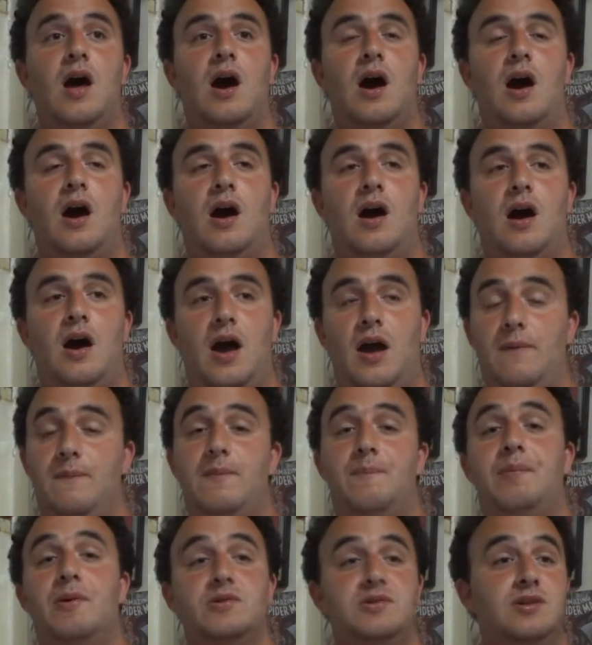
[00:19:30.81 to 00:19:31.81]
I've
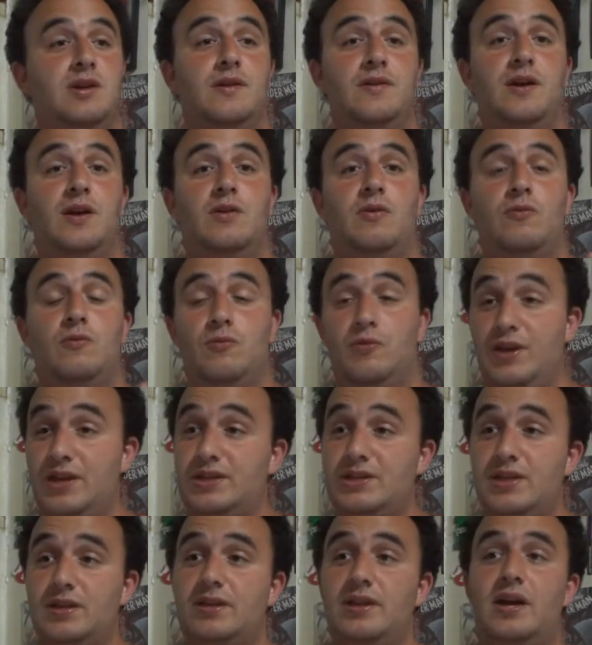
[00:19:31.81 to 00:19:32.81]
been posting on there.
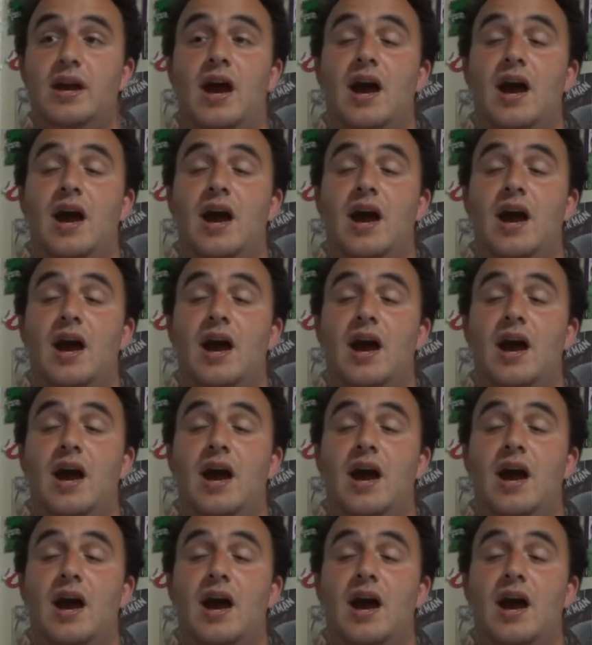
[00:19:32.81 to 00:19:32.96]
Recently,